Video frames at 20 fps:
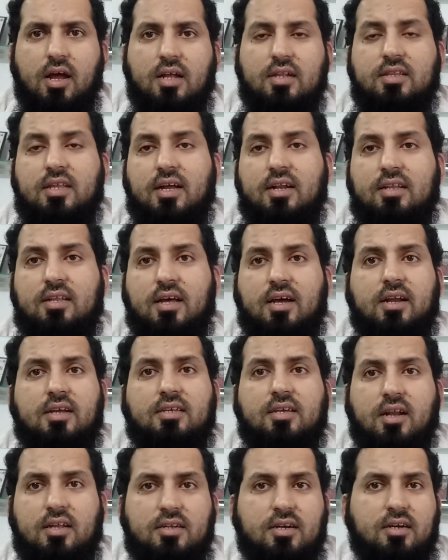Then there
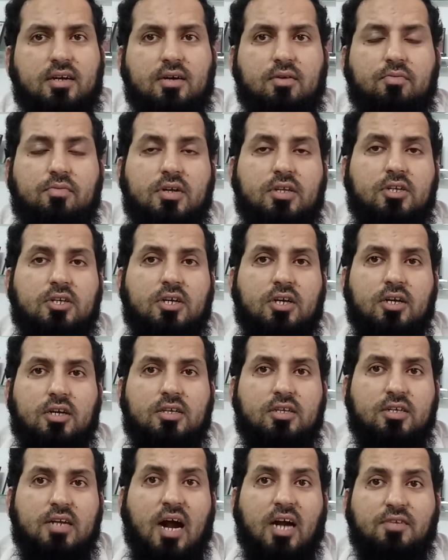is another term which
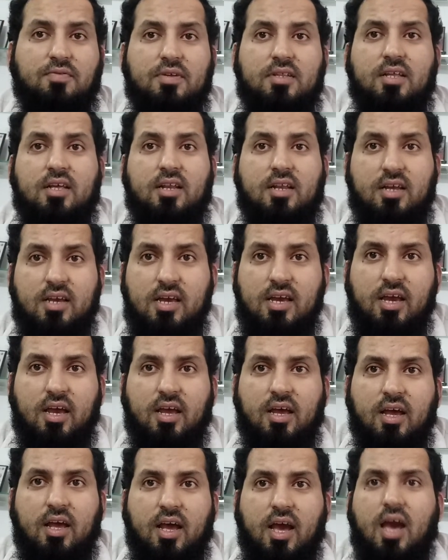starts with
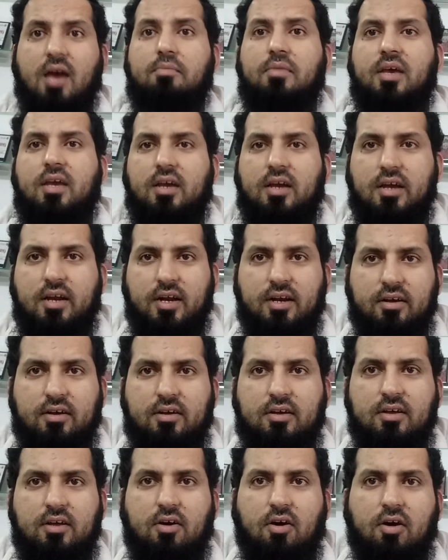E, emigrant
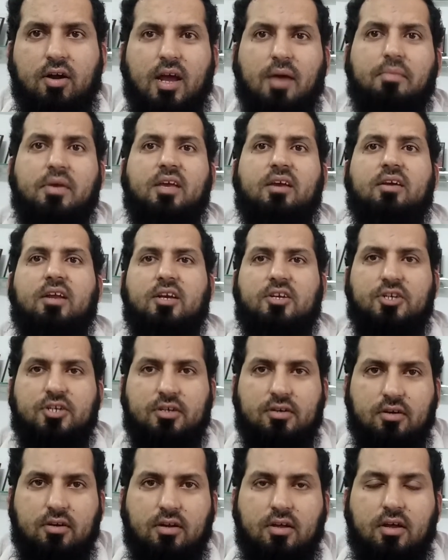or
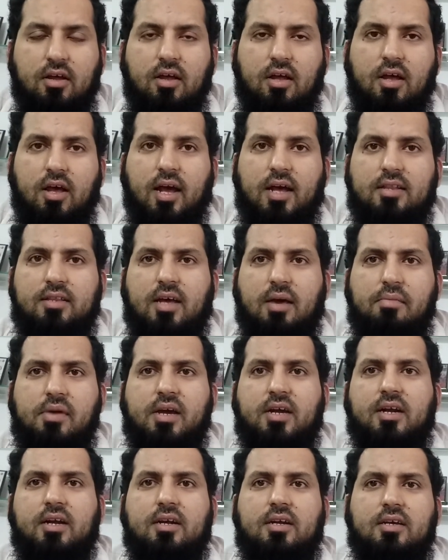emigration. And the
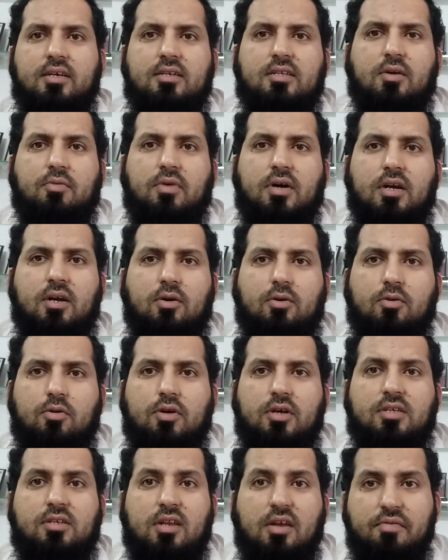emigrant is the one who
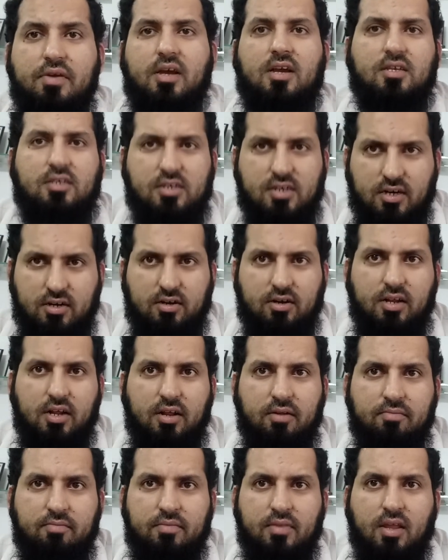is leaving his
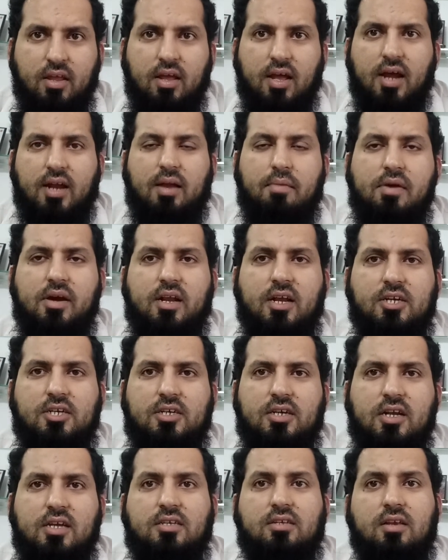country, and
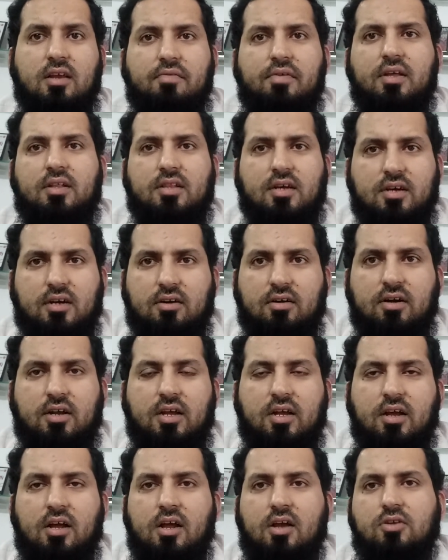emigration is leaving the
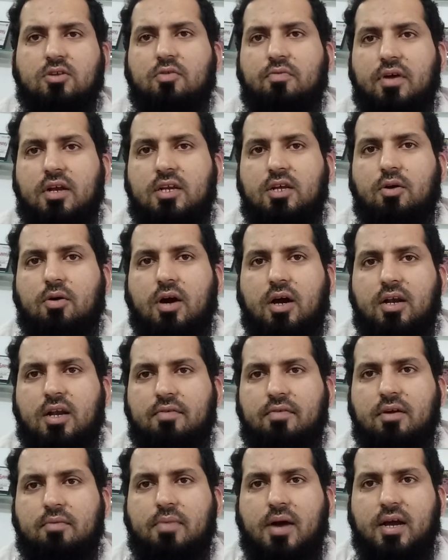country. So when you are
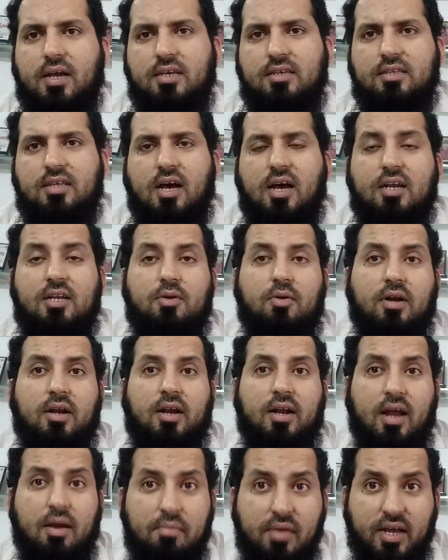leaving Pakistan, you are
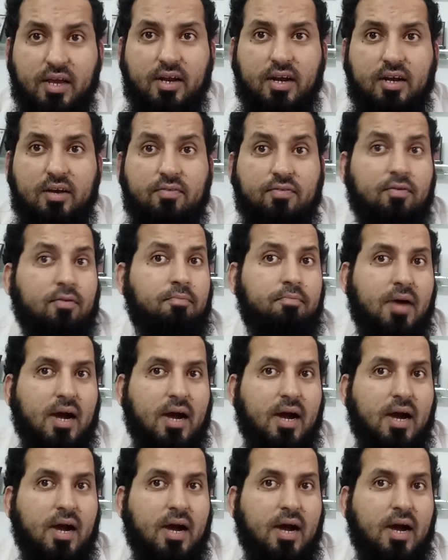an emigrant from